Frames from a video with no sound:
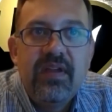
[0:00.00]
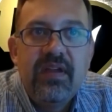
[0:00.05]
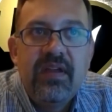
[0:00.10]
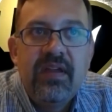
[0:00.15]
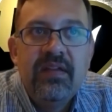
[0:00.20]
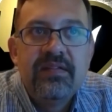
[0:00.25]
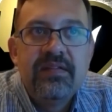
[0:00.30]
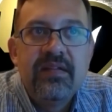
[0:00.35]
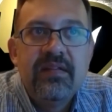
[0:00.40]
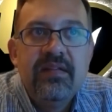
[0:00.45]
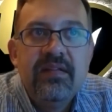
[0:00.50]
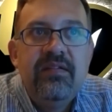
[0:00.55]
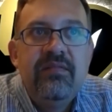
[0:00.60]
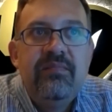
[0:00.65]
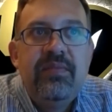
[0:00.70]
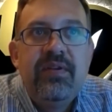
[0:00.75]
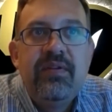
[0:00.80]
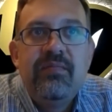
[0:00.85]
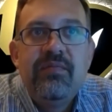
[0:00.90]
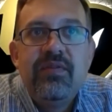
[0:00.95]
is a little
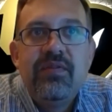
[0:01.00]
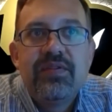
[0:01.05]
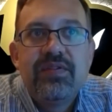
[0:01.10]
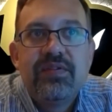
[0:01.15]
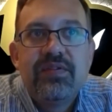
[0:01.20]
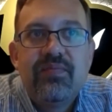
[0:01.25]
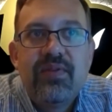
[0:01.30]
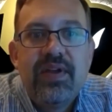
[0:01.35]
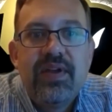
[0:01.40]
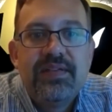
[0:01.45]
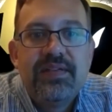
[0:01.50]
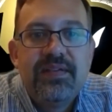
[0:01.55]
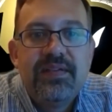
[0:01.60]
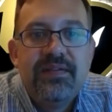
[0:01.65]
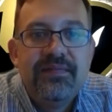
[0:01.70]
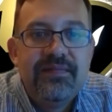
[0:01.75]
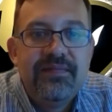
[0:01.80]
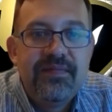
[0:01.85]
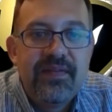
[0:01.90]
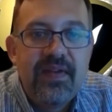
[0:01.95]
bit
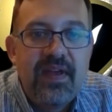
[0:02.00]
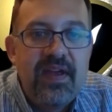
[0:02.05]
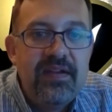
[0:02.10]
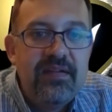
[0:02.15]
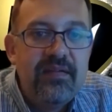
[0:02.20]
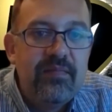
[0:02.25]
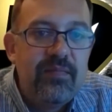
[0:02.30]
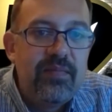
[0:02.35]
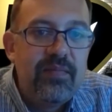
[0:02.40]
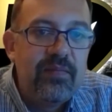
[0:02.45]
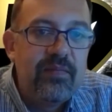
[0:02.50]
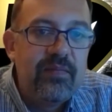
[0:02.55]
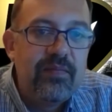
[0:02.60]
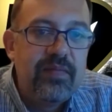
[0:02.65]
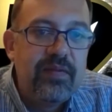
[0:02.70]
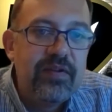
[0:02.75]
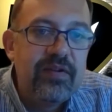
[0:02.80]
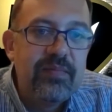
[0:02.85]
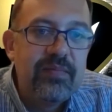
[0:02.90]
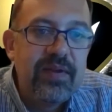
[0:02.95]
immunosuppressive and a
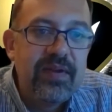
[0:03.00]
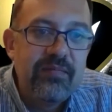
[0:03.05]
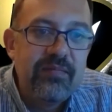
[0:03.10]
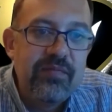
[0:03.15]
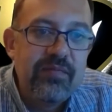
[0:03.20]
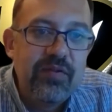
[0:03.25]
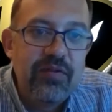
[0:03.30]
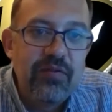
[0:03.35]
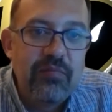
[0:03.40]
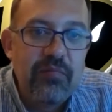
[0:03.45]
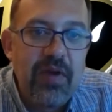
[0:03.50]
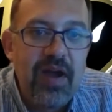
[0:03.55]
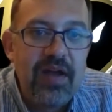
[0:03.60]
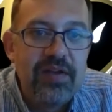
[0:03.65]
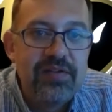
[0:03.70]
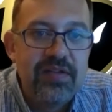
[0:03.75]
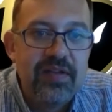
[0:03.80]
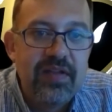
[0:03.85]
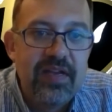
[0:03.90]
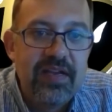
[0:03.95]
little bit
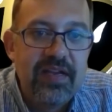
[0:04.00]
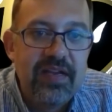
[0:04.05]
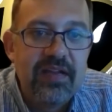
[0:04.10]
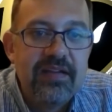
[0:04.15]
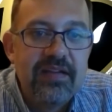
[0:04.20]
immunomodulating.